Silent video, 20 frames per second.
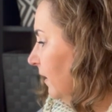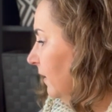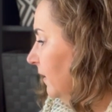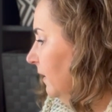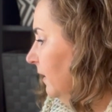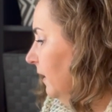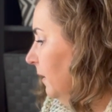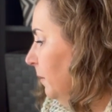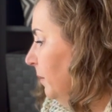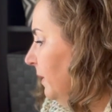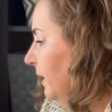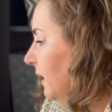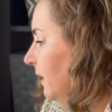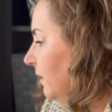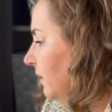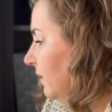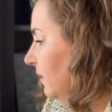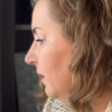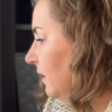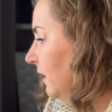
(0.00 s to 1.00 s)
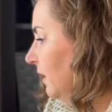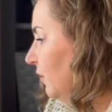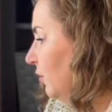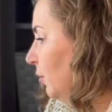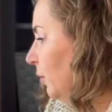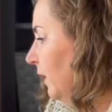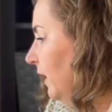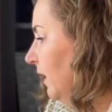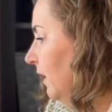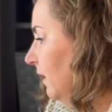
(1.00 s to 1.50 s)
Knit Picks City
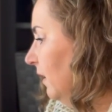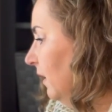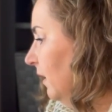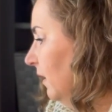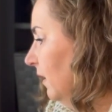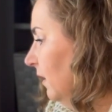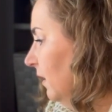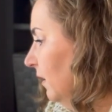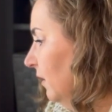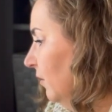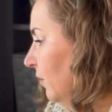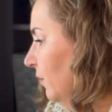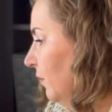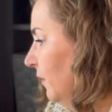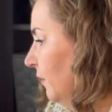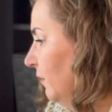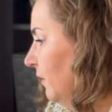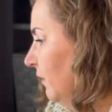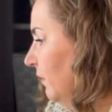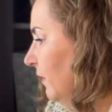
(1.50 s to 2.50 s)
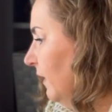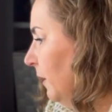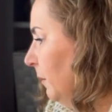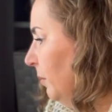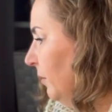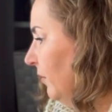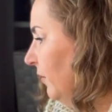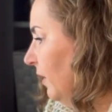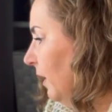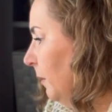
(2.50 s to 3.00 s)
Tweed is
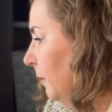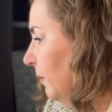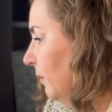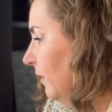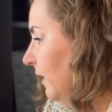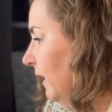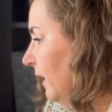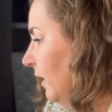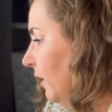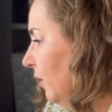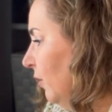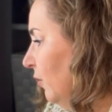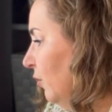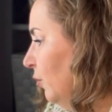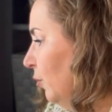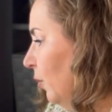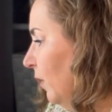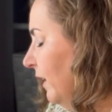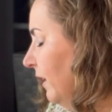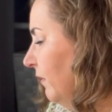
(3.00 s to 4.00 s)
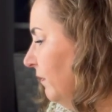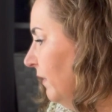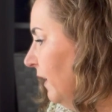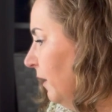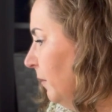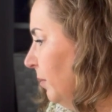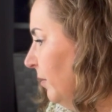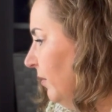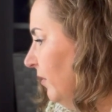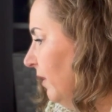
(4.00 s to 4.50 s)
55% merino,
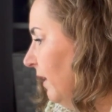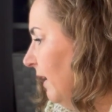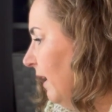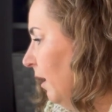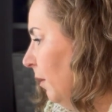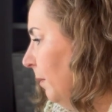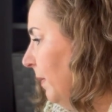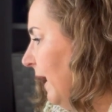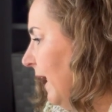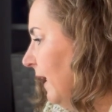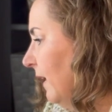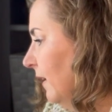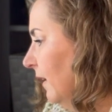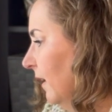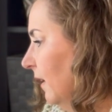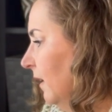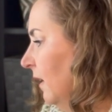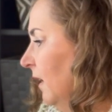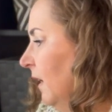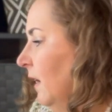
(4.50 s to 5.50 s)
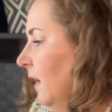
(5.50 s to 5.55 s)
25% alpaca,